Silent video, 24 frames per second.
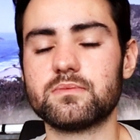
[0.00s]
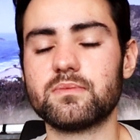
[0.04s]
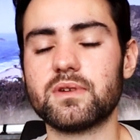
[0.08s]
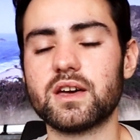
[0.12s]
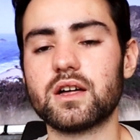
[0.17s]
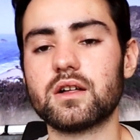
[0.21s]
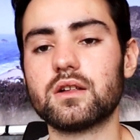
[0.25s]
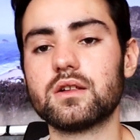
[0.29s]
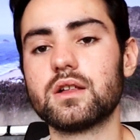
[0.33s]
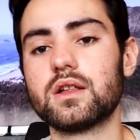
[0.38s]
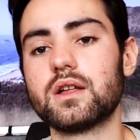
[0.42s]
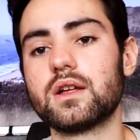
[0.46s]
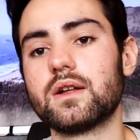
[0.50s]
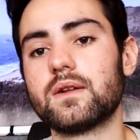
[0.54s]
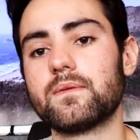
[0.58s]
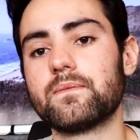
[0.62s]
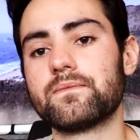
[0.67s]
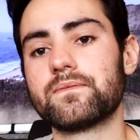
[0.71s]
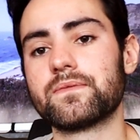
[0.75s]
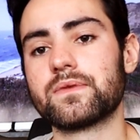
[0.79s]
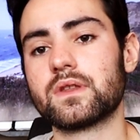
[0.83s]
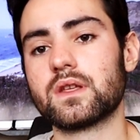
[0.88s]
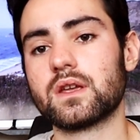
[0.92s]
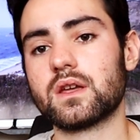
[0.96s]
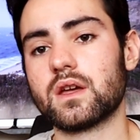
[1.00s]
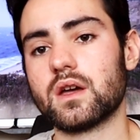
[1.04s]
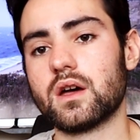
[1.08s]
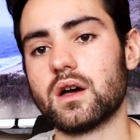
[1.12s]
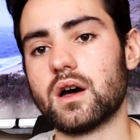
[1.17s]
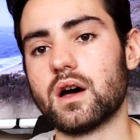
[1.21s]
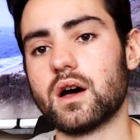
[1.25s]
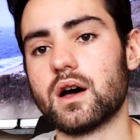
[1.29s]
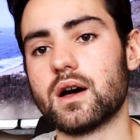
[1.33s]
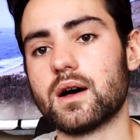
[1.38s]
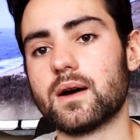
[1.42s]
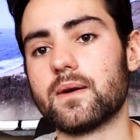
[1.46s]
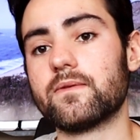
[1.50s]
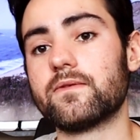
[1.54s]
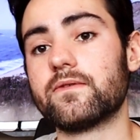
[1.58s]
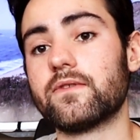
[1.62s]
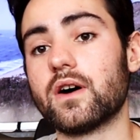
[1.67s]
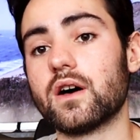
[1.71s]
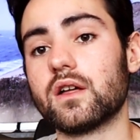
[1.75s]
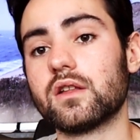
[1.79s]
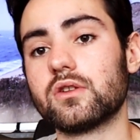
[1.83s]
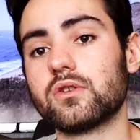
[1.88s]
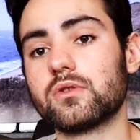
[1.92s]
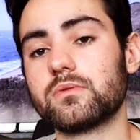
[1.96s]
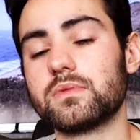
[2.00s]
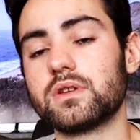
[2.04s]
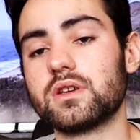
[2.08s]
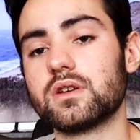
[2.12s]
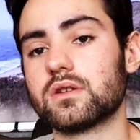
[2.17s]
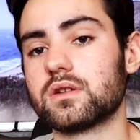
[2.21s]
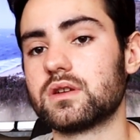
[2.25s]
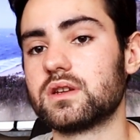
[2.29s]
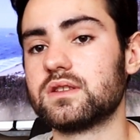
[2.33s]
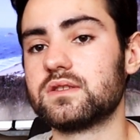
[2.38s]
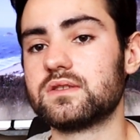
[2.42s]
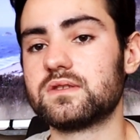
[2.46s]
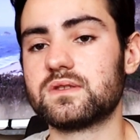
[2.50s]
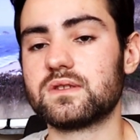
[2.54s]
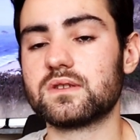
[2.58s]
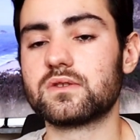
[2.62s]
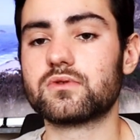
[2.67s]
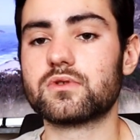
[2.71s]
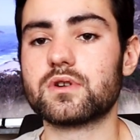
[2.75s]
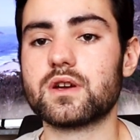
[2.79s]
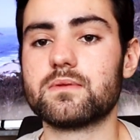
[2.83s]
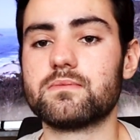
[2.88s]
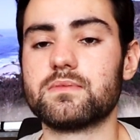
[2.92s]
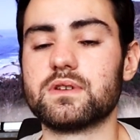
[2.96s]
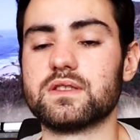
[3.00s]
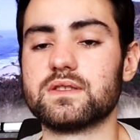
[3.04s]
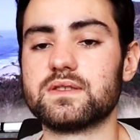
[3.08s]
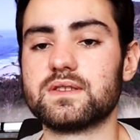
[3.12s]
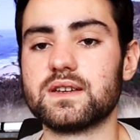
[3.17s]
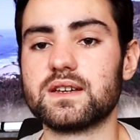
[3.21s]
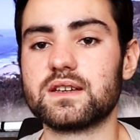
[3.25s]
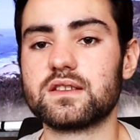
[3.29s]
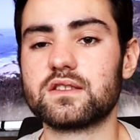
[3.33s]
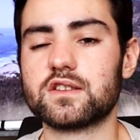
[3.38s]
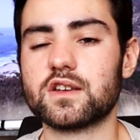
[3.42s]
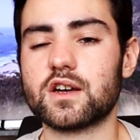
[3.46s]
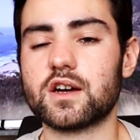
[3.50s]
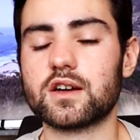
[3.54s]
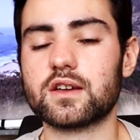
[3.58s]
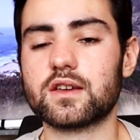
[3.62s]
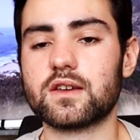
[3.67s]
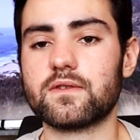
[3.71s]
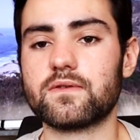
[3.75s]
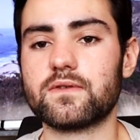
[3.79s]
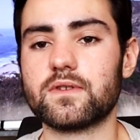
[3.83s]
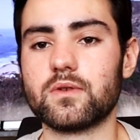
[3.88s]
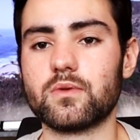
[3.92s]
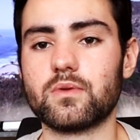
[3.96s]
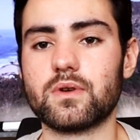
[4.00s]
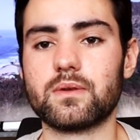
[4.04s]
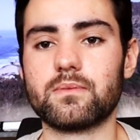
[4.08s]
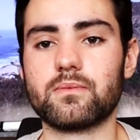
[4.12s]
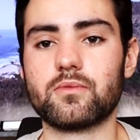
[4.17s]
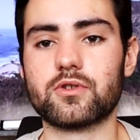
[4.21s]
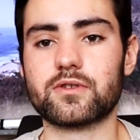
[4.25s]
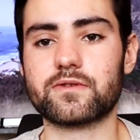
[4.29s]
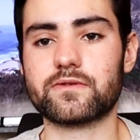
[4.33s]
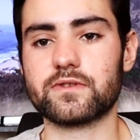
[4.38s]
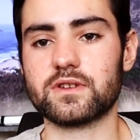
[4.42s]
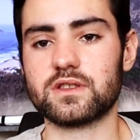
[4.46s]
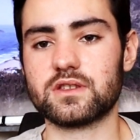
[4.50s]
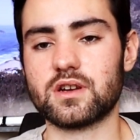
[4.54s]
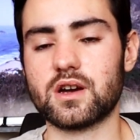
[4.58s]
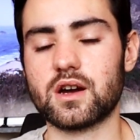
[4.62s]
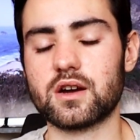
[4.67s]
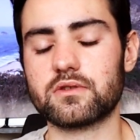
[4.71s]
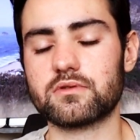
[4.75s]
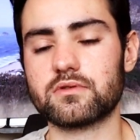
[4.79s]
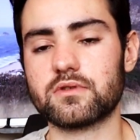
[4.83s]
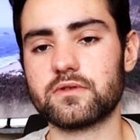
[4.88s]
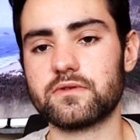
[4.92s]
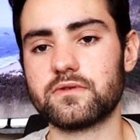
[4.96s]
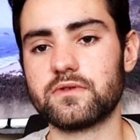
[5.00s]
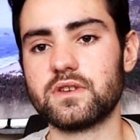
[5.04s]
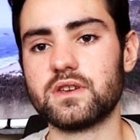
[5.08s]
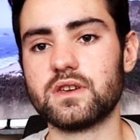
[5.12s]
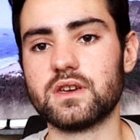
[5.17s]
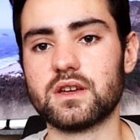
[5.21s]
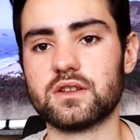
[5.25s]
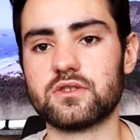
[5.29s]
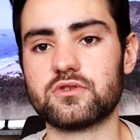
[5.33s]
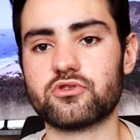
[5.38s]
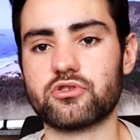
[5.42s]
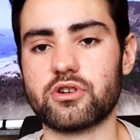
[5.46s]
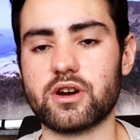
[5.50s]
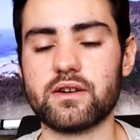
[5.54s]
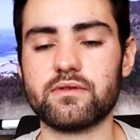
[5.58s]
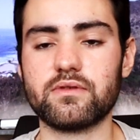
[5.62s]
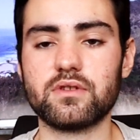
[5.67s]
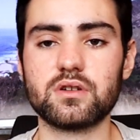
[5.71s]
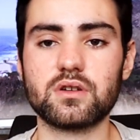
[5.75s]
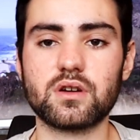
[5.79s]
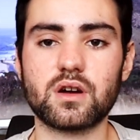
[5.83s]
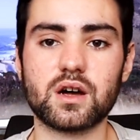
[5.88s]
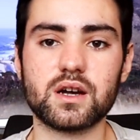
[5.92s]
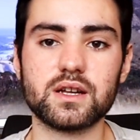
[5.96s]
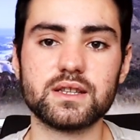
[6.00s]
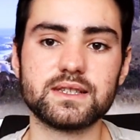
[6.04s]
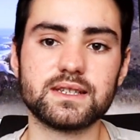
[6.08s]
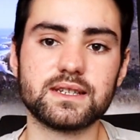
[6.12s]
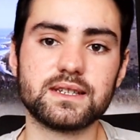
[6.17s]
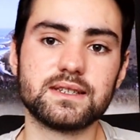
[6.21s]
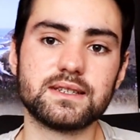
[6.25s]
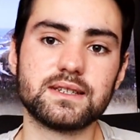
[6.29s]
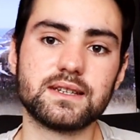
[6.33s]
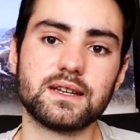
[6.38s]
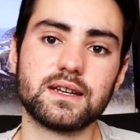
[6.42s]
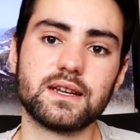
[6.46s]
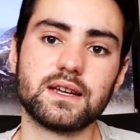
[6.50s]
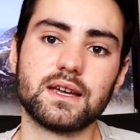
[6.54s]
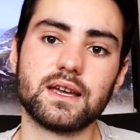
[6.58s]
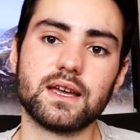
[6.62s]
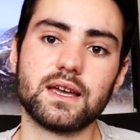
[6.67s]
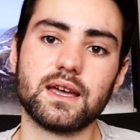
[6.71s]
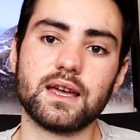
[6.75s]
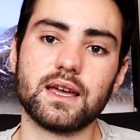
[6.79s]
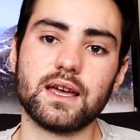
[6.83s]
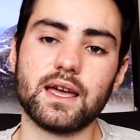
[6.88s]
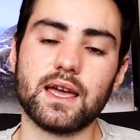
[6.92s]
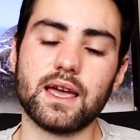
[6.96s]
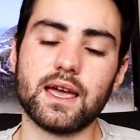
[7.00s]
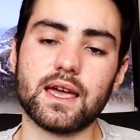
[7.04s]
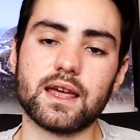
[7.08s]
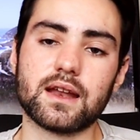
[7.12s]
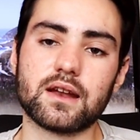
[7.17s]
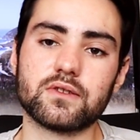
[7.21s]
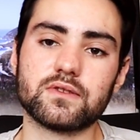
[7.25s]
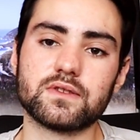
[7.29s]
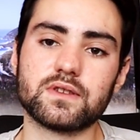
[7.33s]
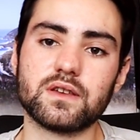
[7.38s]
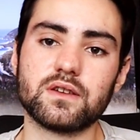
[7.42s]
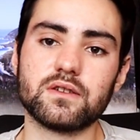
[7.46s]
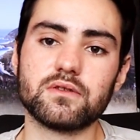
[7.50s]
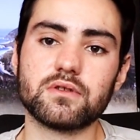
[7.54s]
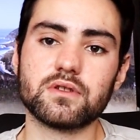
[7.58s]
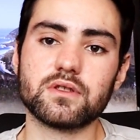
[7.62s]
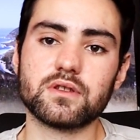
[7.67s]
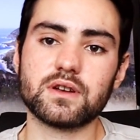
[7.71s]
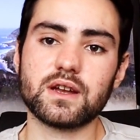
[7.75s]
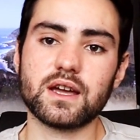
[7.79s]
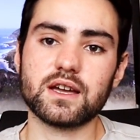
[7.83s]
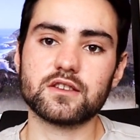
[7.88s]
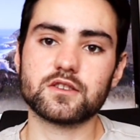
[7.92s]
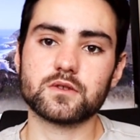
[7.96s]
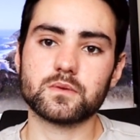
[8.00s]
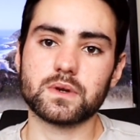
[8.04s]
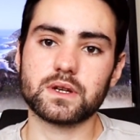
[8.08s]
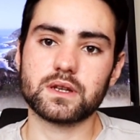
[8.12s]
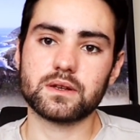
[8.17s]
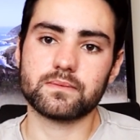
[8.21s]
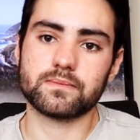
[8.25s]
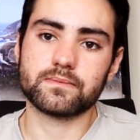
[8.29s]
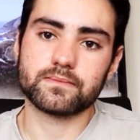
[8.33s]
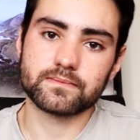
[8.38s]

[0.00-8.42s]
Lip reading: bell, follow me on Instagram and TikTok if you want more photography and travel content, and I'll see you on the next one.